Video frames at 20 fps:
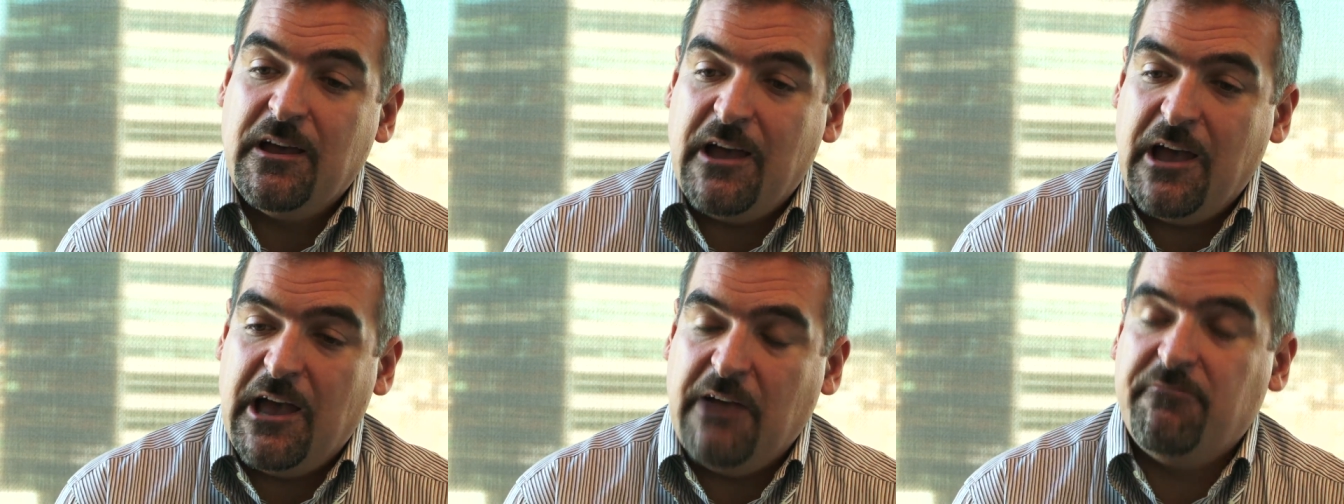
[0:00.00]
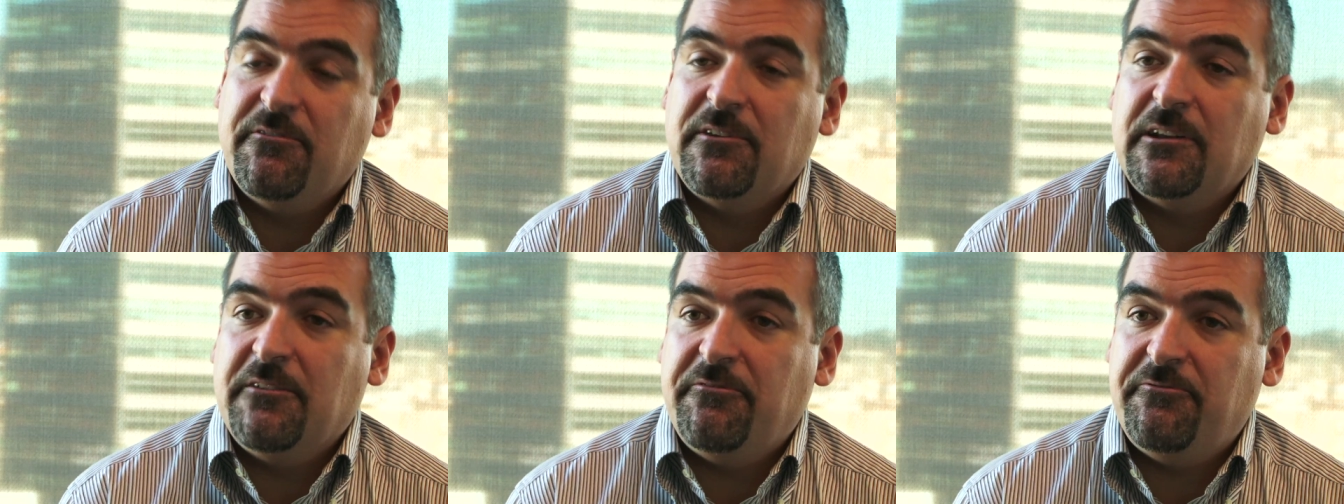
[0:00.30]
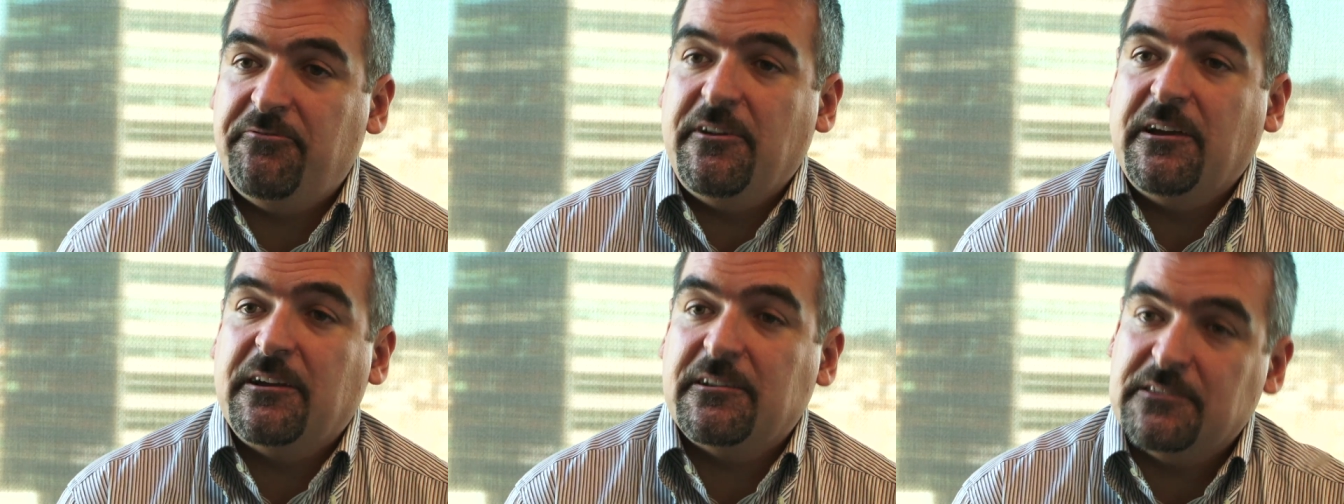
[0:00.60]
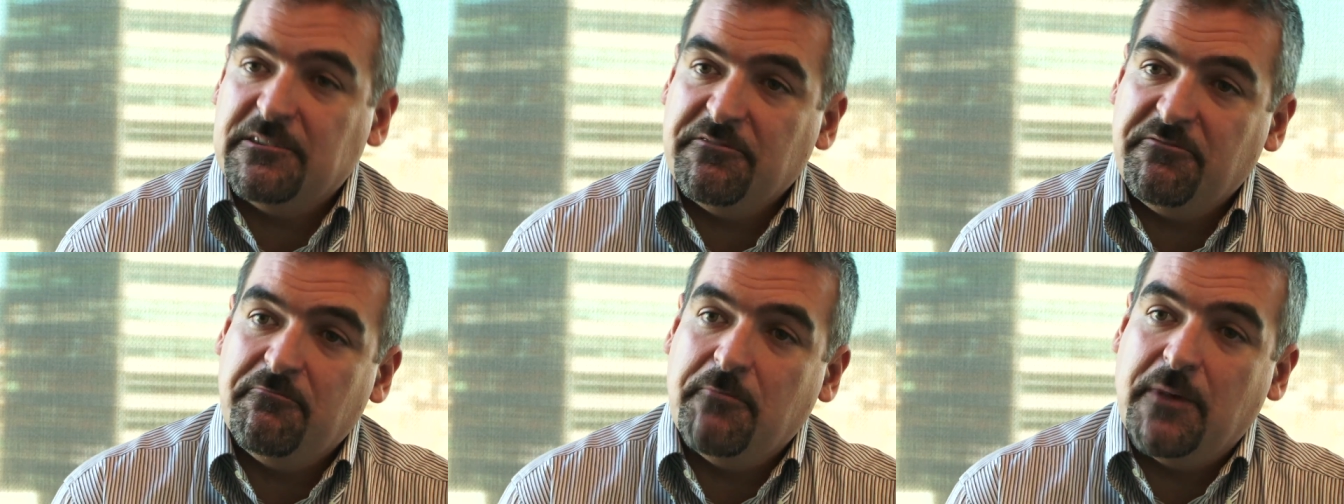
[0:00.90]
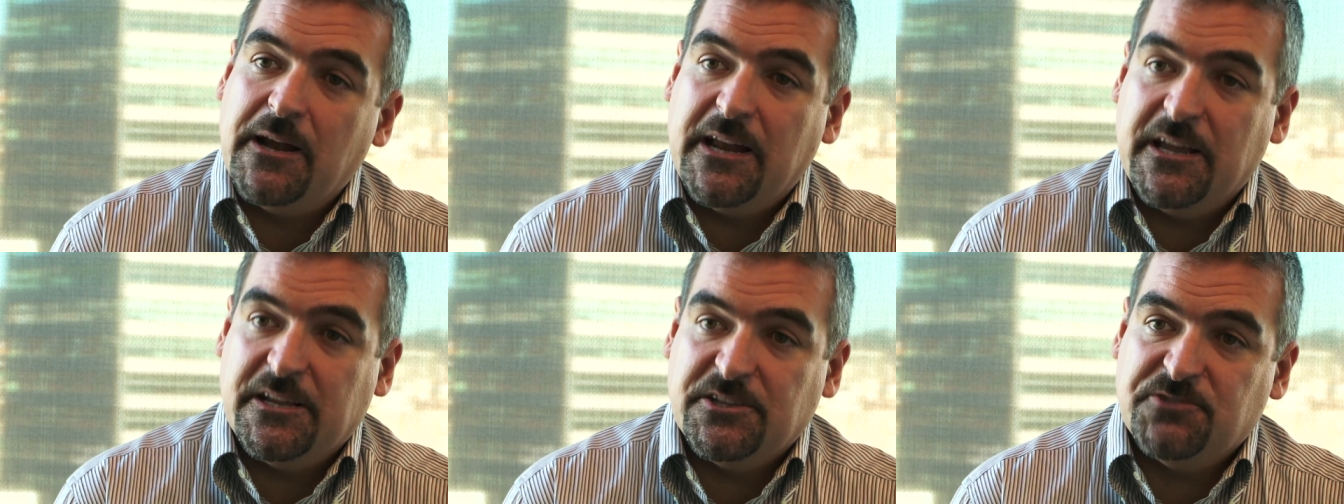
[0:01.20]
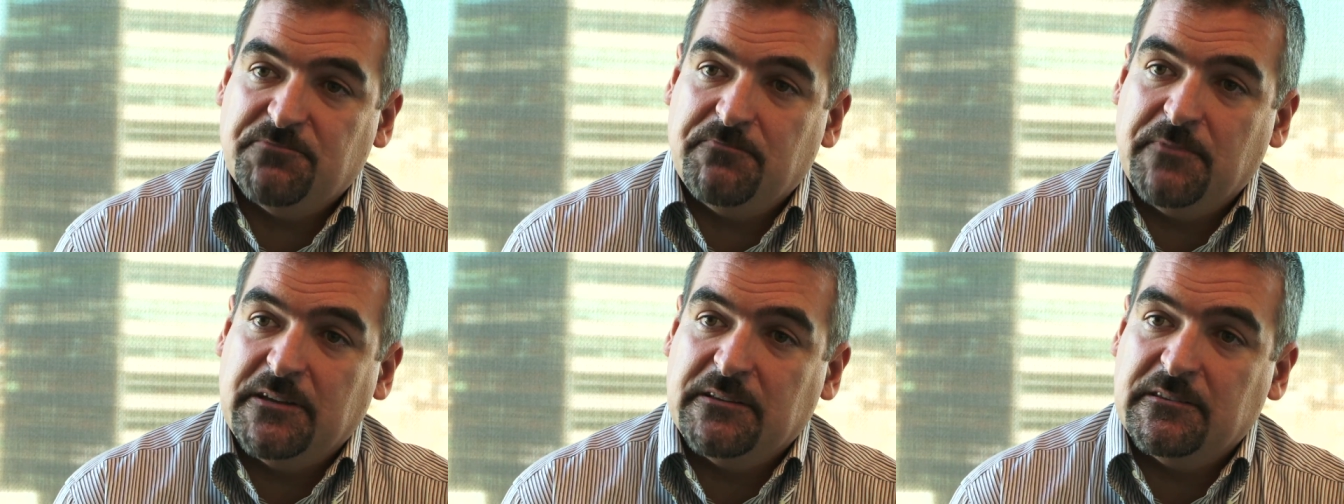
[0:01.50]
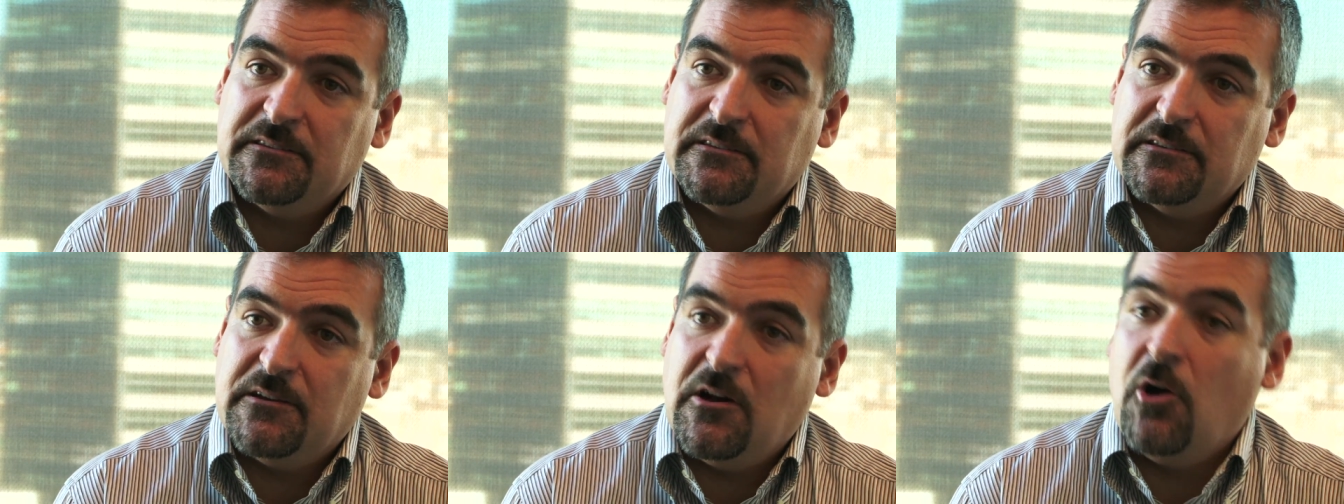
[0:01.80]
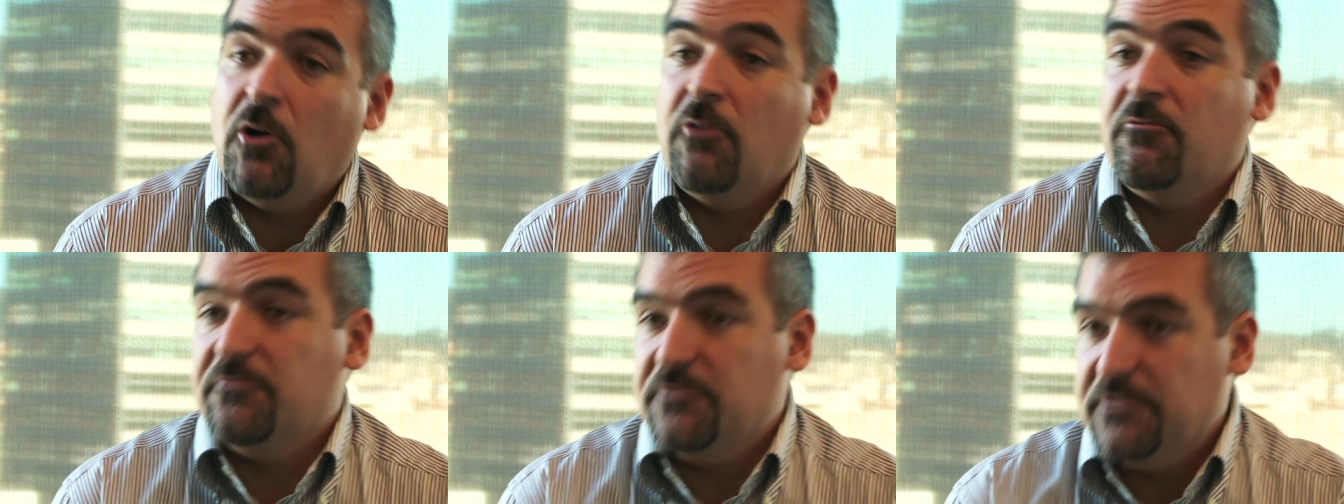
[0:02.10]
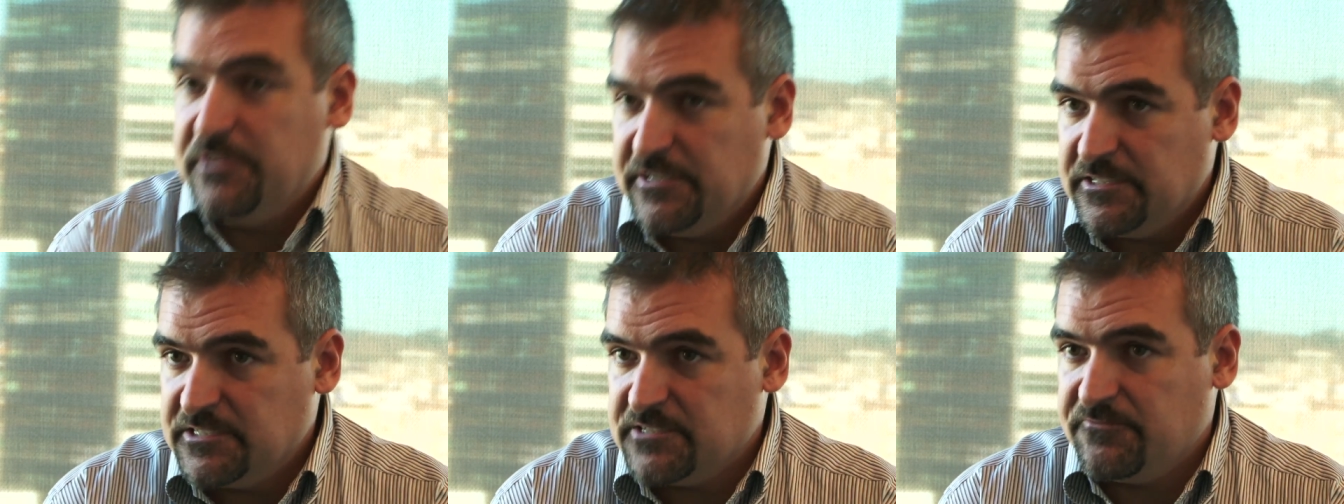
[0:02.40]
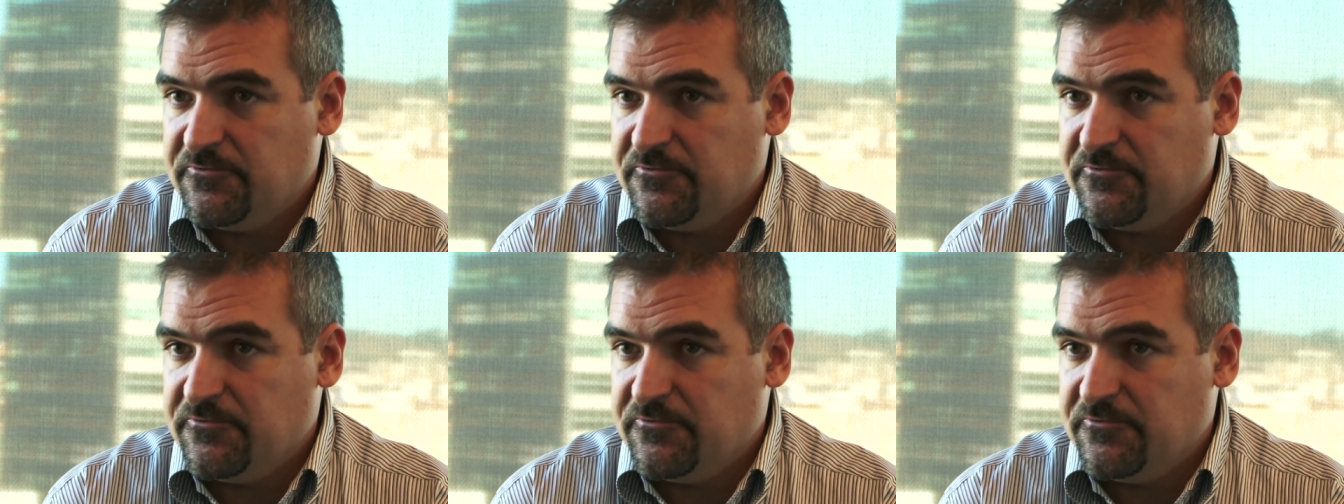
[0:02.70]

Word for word: have an effective management of these